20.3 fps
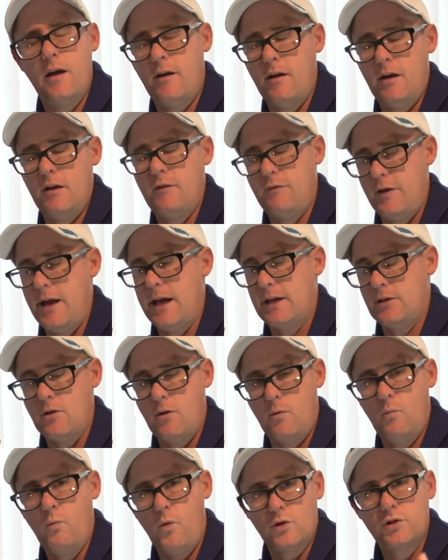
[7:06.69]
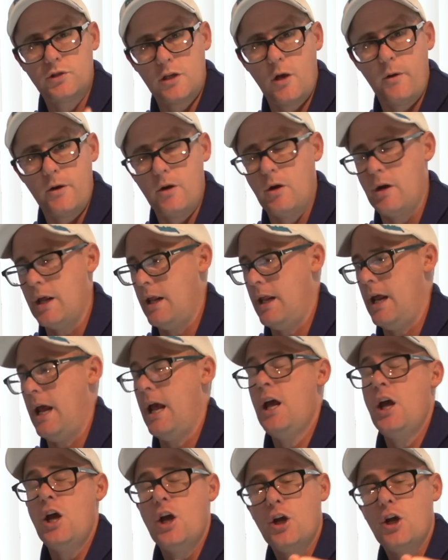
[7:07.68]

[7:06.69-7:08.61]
effect on what's going on out there.